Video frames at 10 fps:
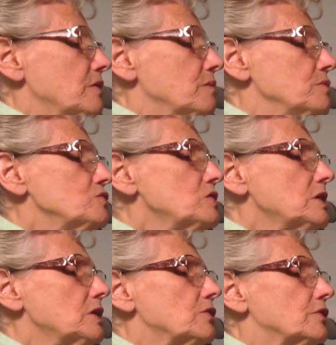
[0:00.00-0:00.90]

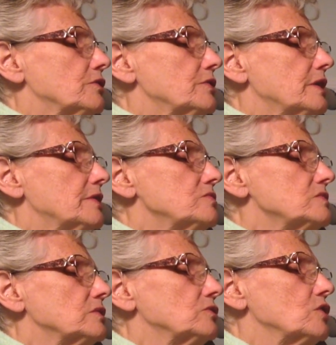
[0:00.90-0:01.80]
music he'd heard at
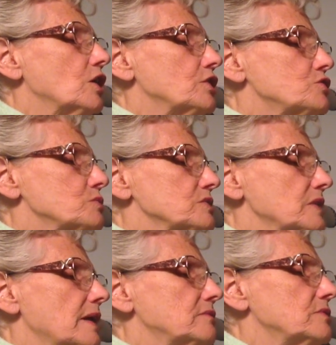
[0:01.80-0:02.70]
Honeysuckle Cottage was
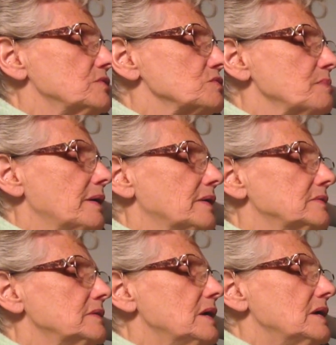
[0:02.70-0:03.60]
loud in his
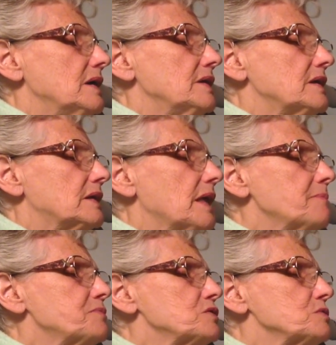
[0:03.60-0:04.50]
mind, and he
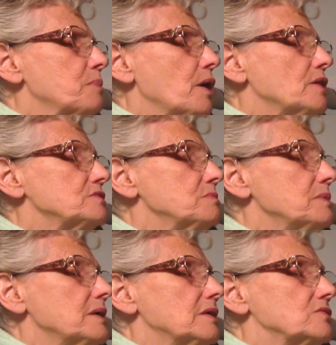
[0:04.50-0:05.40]
clapped his paws and
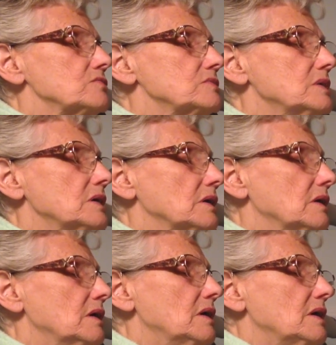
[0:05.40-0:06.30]
began to
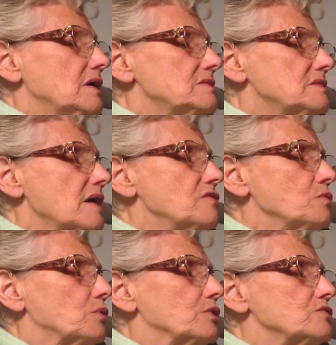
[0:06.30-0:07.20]
sing. He sang
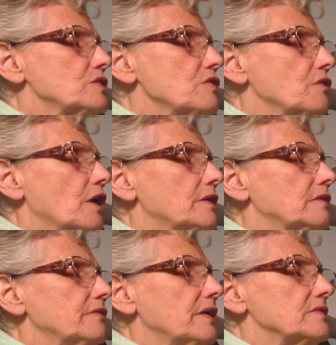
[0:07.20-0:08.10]
the words he thought
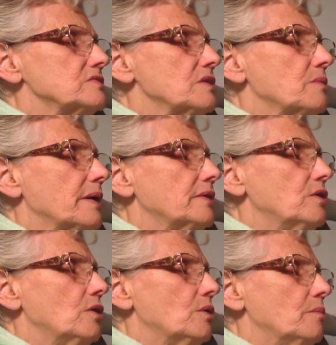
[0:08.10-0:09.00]
of as they ran
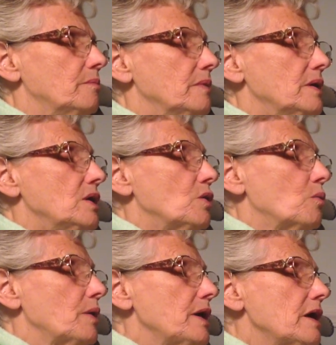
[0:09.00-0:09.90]
home.
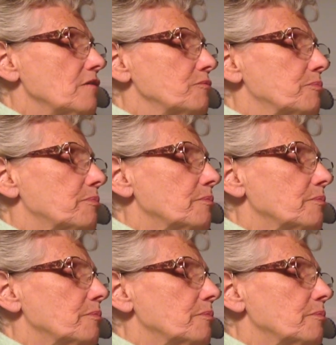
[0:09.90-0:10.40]
We have